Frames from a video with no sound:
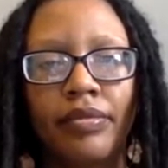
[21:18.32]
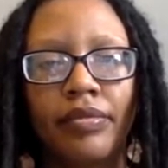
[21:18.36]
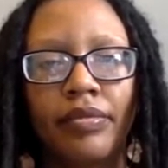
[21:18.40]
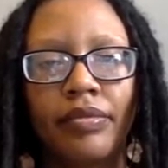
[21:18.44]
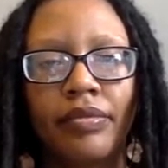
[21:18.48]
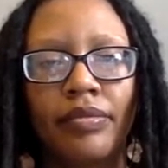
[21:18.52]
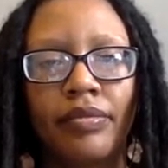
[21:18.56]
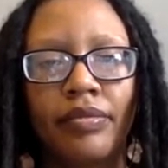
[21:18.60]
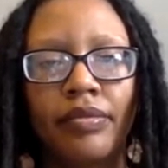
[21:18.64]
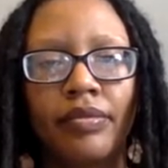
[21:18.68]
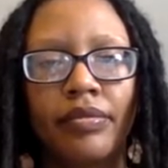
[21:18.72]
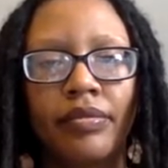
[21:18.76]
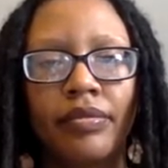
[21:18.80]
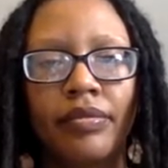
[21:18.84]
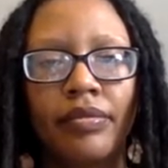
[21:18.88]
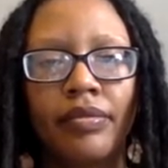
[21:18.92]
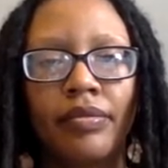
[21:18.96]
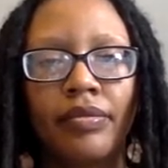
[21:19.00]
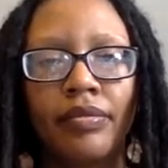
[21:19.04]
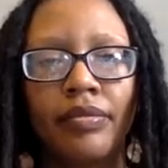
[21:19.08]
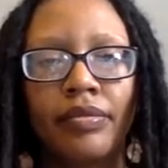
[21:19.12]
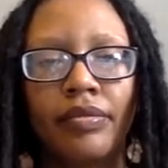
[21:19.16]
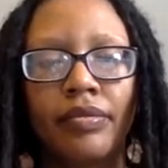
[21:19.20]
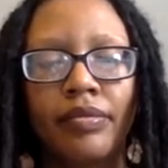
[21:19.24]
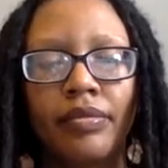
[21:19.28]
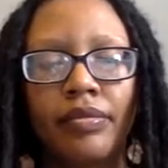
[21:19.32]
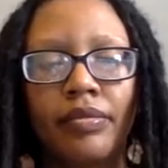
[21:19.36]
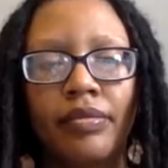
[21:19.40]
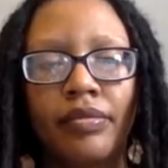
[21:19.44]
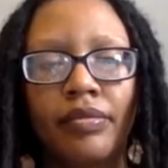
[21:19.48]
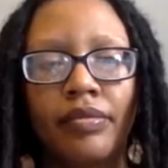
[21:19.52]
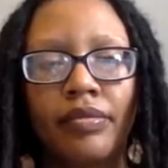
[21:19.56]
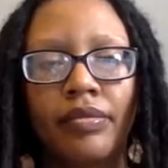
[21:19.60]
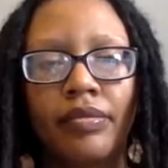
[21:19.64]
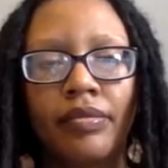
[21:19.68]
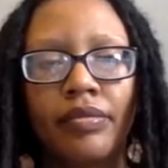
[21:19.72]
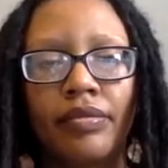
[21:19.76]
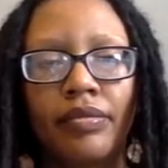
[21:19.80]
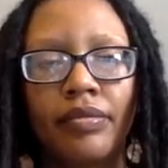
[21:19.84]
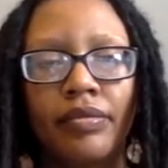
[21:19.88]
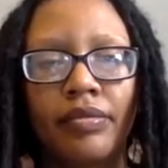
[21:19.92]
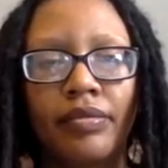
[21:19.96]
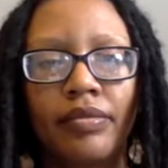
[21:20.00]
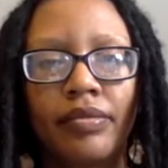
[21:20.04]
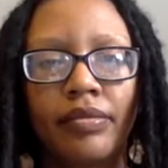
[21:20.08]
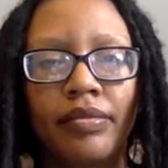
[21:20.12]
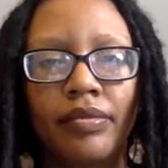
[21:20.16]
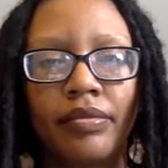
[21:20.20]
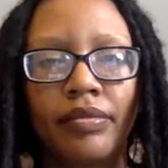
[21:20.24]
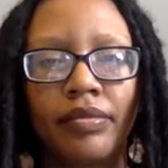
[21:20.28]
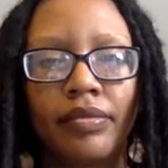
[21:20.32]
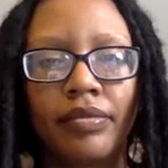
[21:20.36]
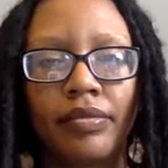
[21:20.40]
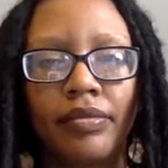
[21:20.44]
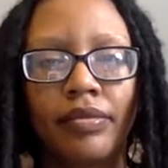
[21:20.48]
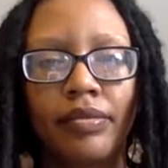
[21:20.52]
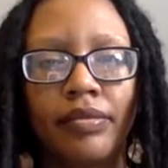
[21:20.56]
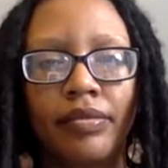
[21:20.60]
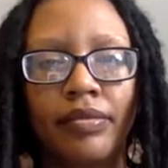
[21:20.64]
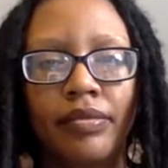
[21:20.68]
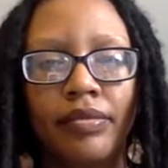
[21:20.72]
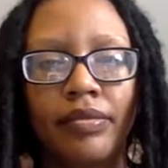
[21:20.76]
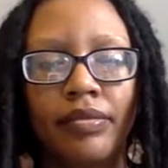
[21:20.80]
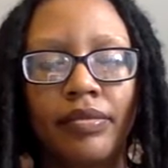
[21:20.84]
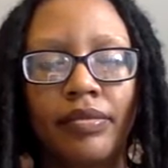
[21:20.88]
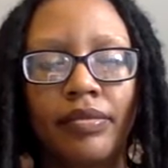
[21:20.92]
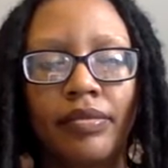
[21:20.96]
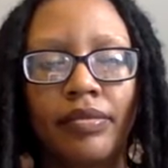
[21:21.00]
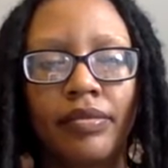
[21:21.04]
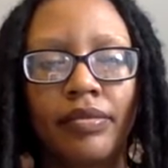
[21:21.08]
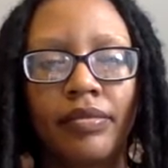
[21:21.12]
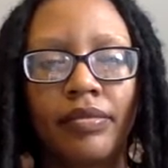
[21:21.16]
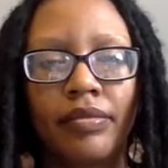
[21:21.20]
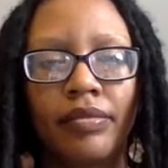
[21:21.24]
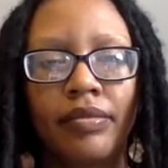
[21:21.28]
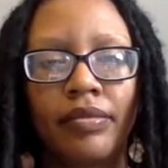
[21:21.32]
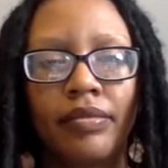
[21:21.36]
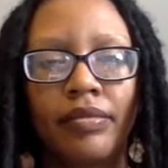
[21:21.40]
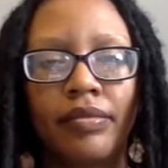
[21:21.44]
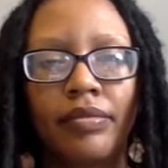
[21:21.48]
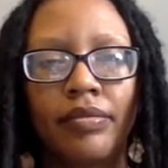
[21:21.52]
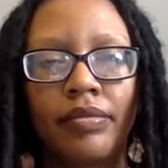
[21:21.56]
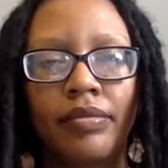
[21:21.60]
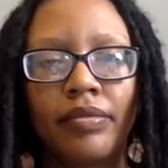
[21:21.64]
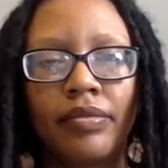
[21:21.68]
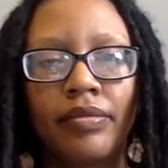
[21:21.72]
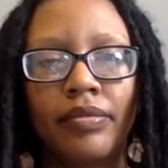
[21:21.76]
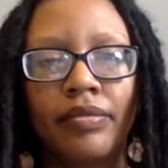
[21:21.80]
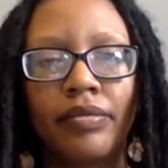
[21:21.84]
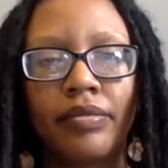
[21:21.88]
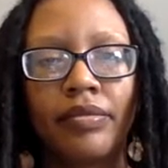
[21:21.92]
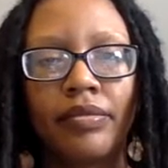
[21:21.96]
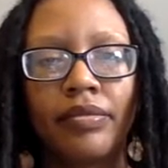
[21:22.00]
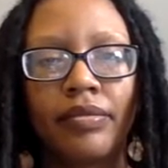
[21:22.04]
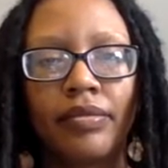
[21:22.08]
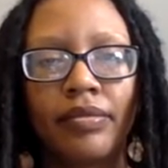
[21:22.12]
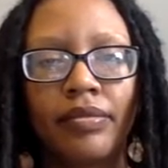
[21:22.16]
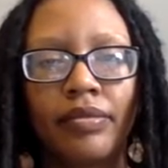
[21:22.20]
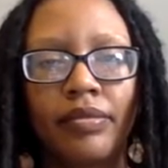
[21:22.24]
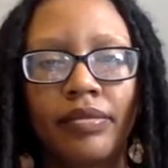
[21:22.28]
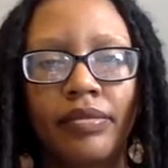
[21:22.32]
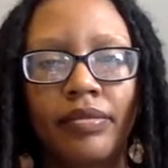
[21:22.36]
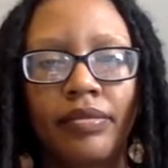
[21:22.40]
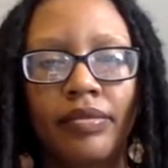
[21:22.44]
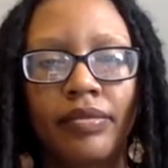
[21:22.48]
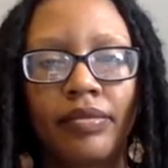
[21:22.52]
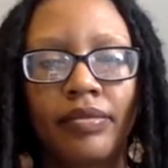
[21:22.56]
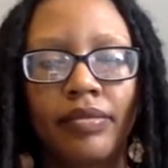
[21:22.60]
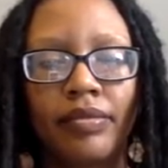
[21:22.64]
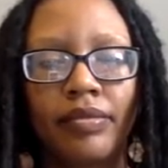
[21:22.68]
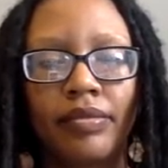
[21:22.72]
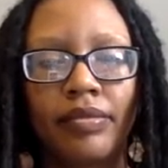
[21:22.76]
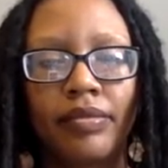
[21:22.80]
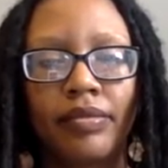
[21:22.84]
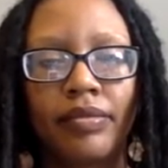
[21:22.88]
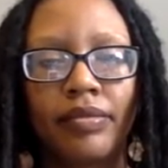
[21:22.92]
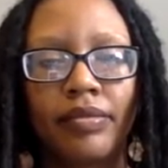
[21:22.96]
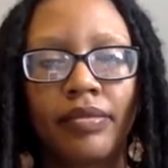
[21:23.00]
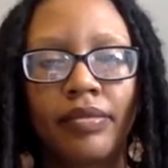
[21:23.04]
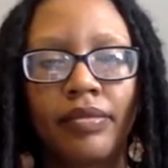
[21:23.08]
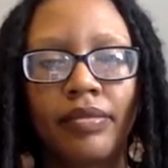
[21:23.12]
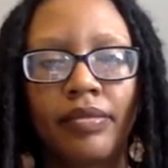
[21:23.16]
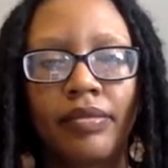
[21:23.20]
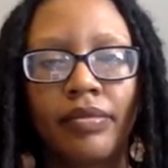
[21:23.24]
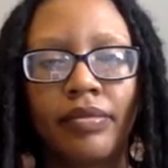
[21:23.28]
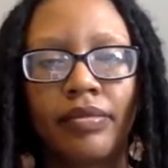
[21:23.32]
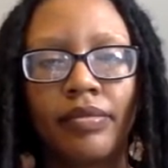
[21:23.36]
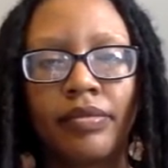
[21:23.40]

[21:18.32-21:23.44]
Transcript: (silent)